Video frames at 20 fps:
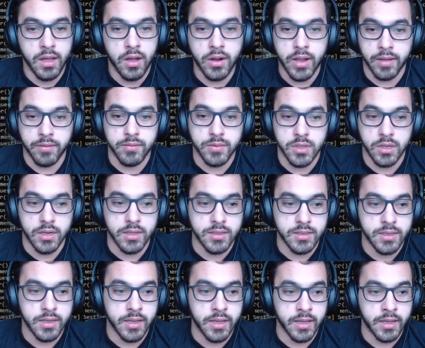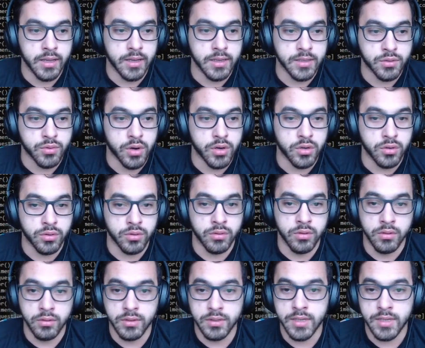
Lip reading: Okay, so let's try to